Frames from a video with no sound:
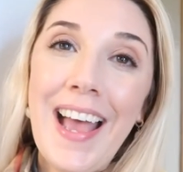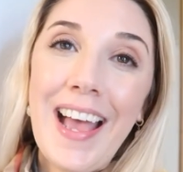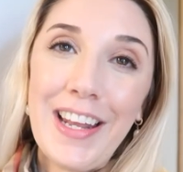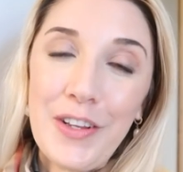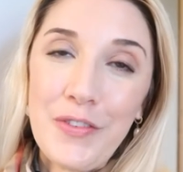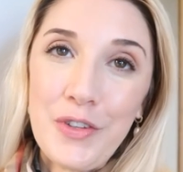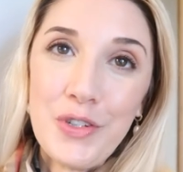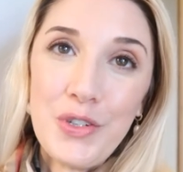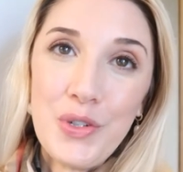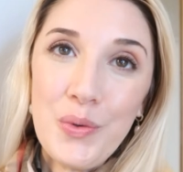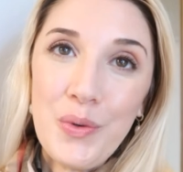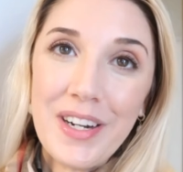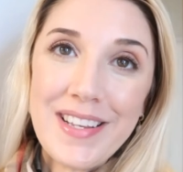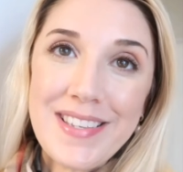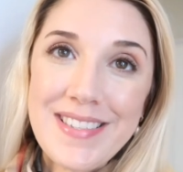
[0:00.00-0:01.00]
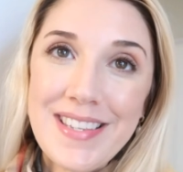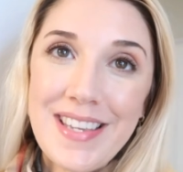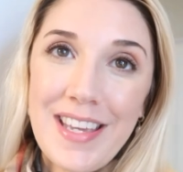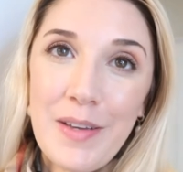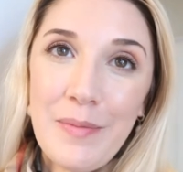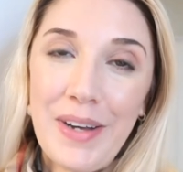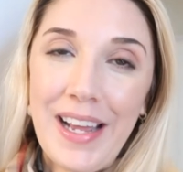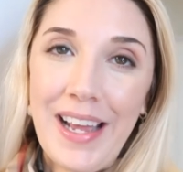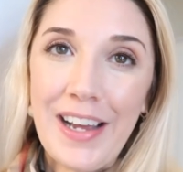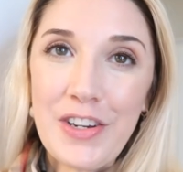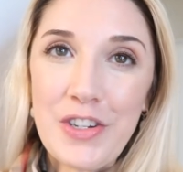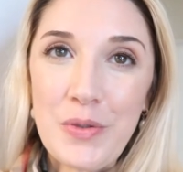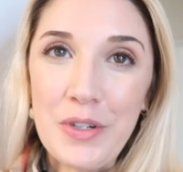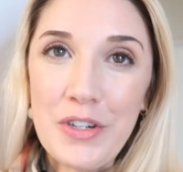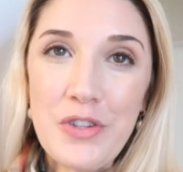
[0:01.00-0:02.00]
And if you do want to see my
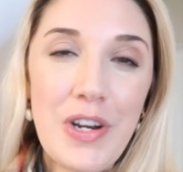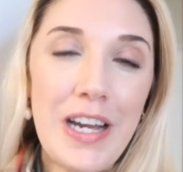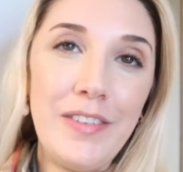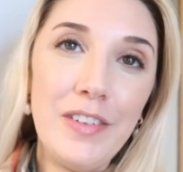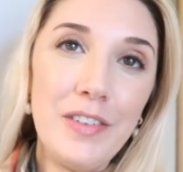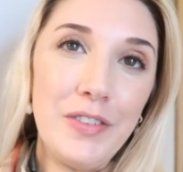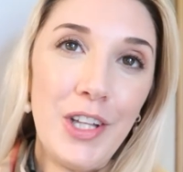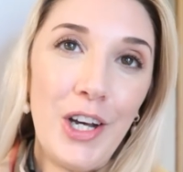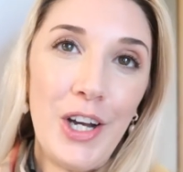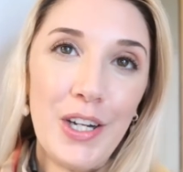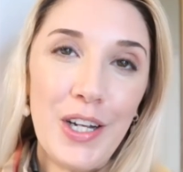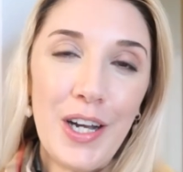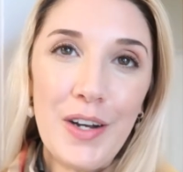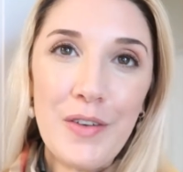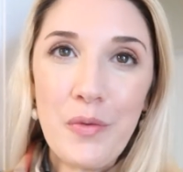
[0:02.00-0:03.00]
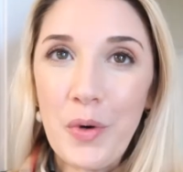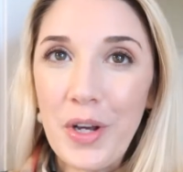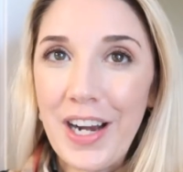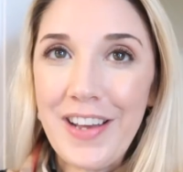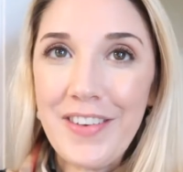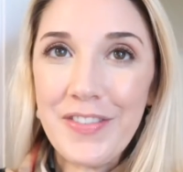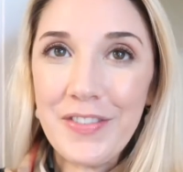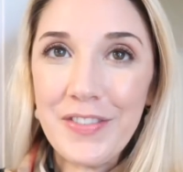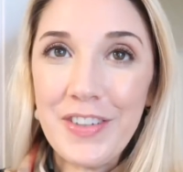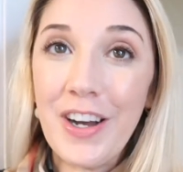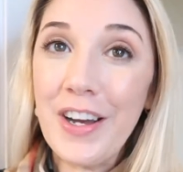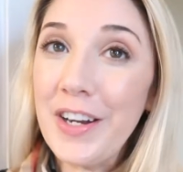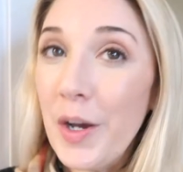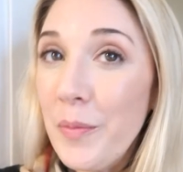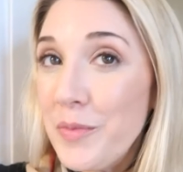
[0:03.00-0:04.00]
actual travel vlog of what I've
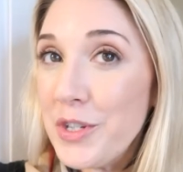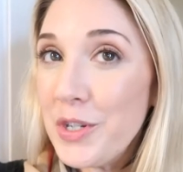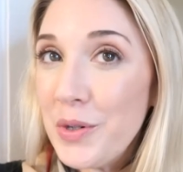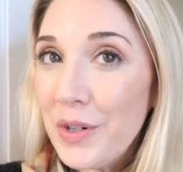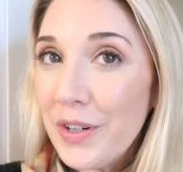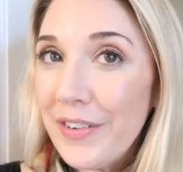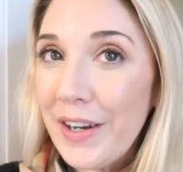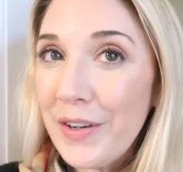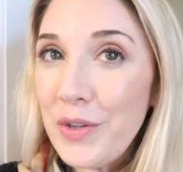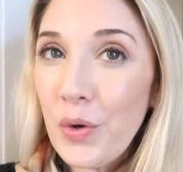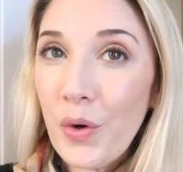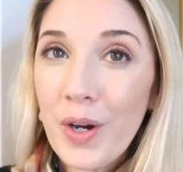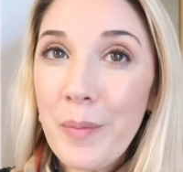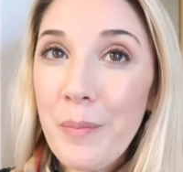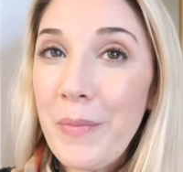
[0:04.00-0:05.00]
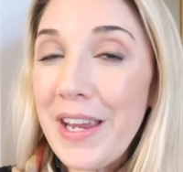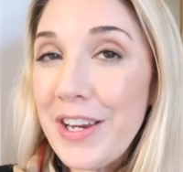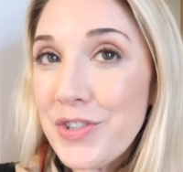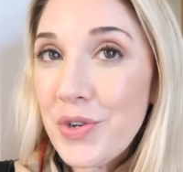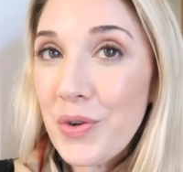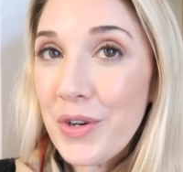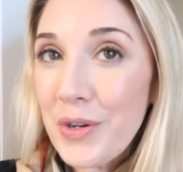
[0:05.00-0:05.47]
gotten up to around York, make sure